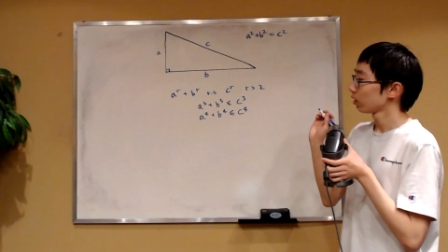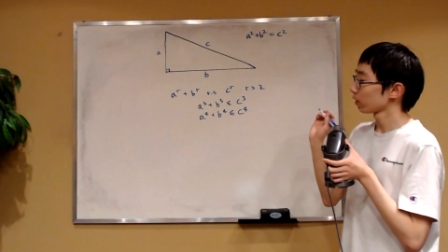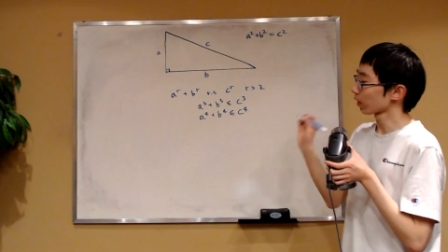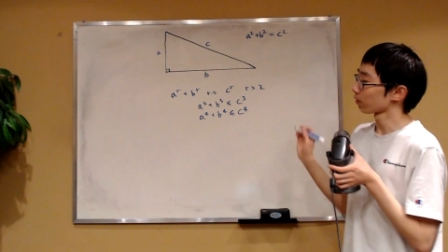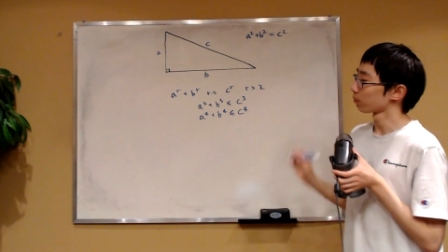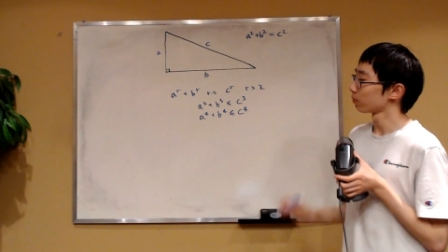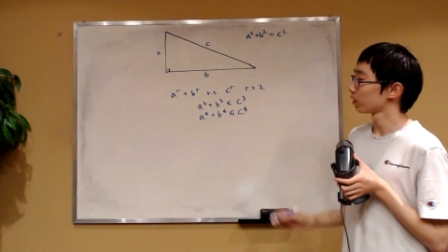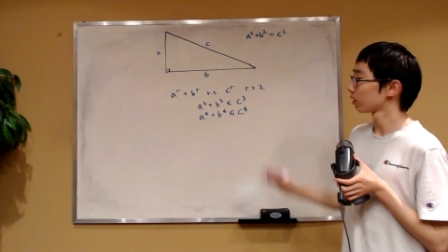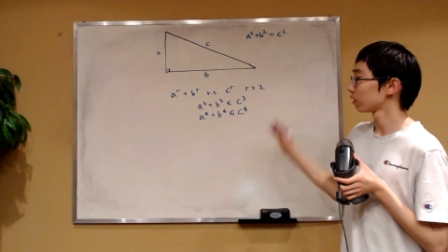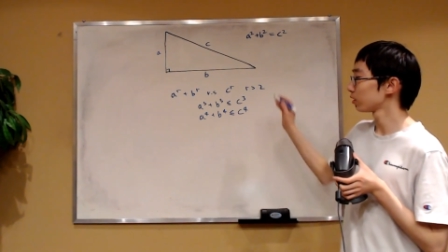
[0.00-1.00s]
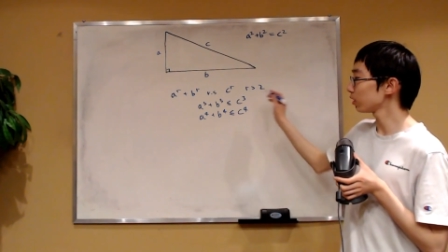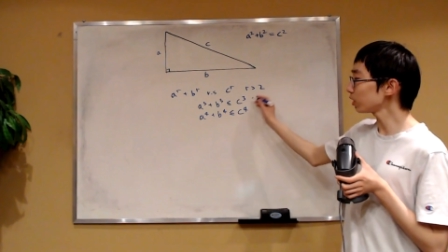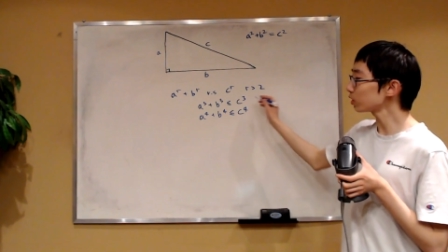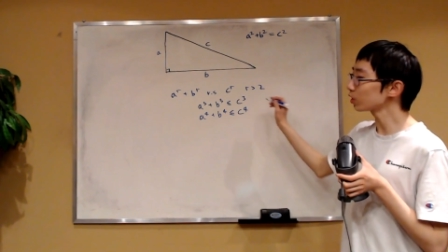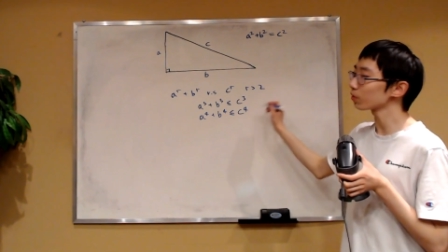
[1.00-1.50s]
Now,
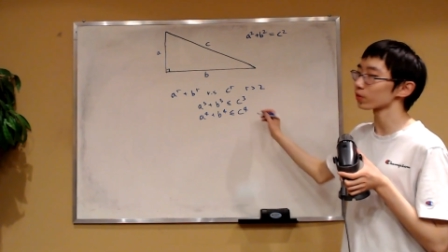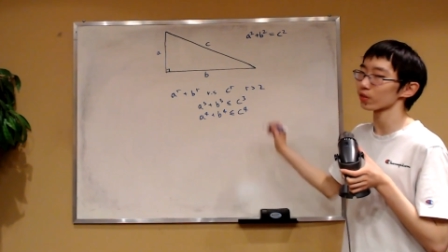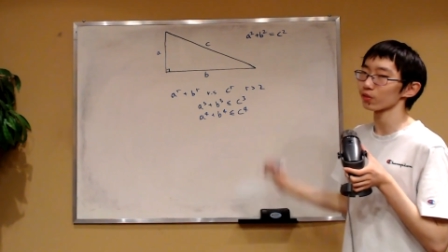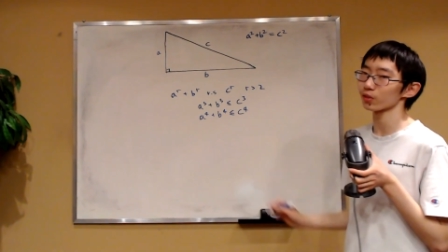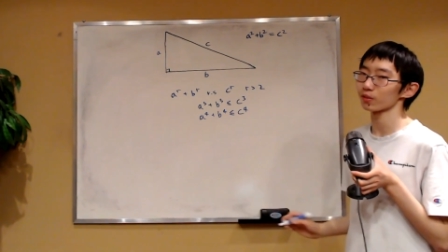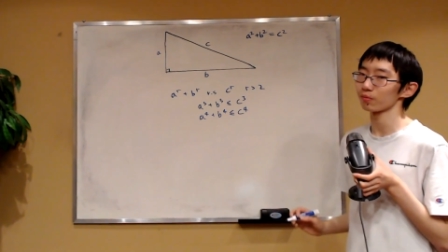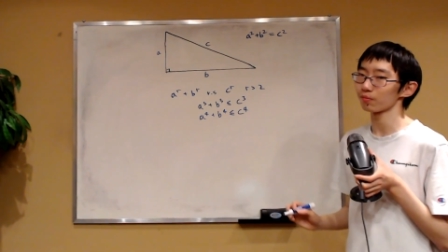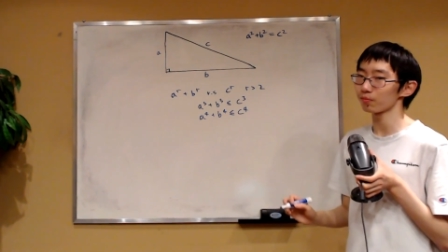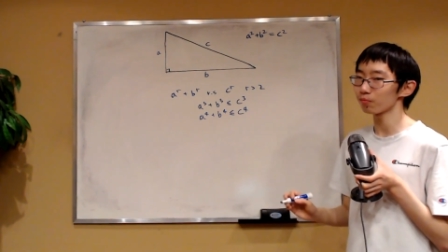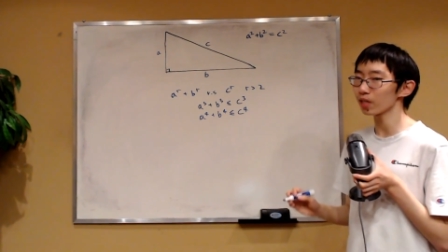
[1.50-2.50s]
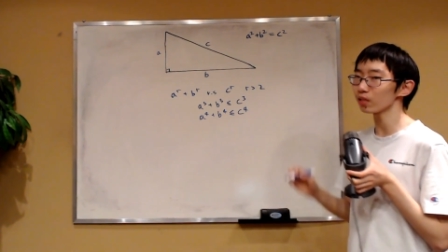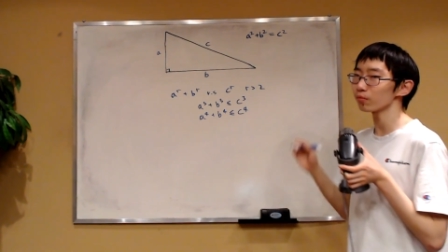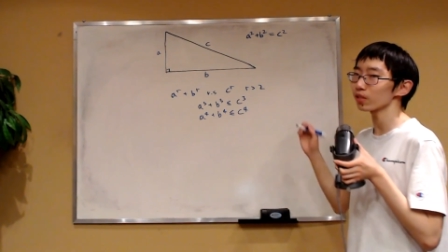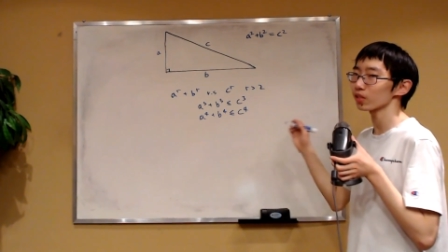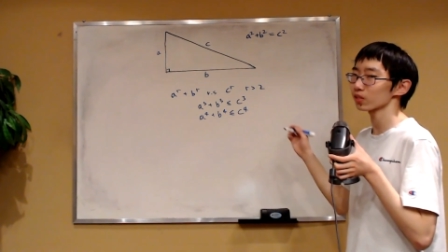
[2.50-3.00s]
these two results might
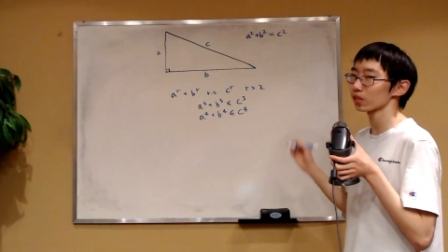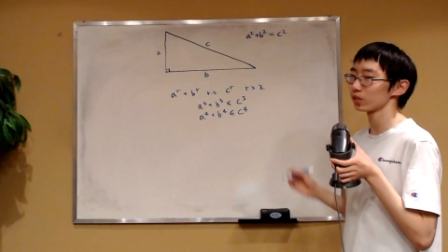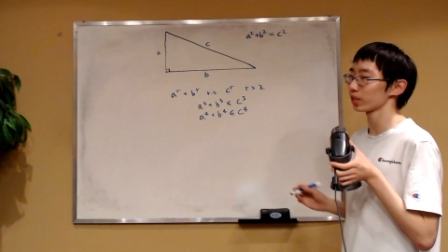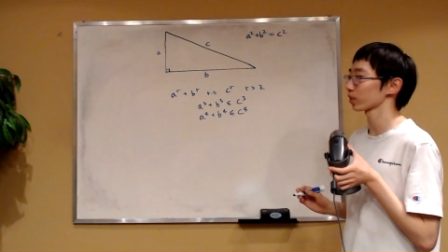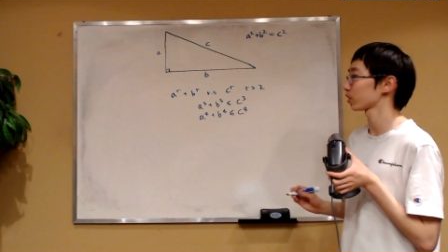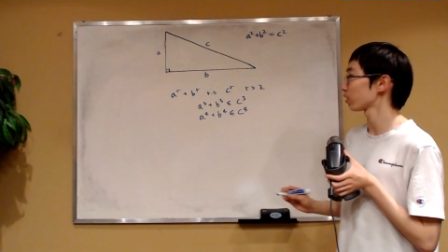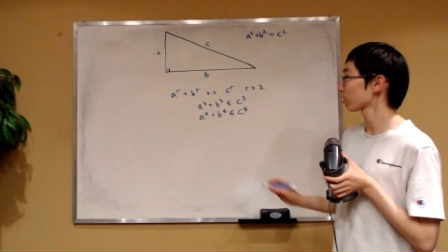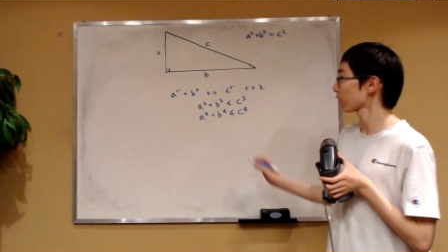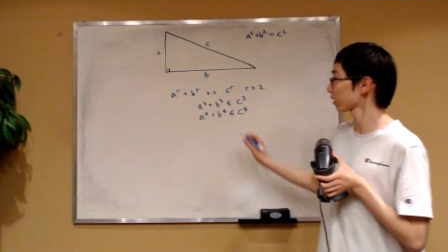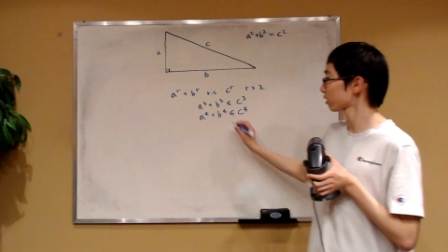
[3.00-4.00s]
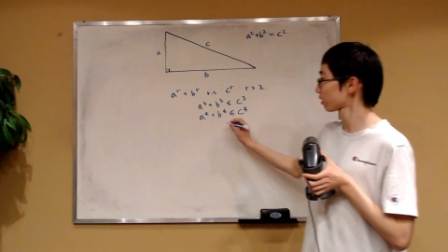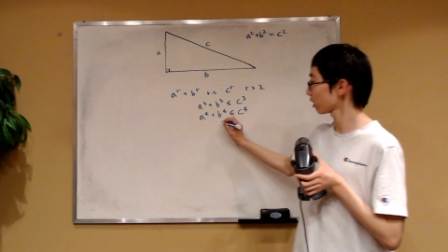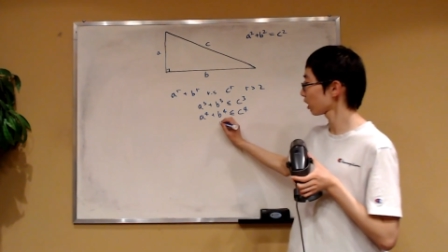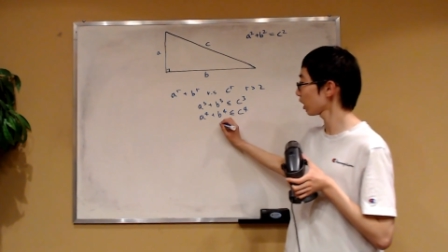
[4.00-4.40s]
make us conjecture that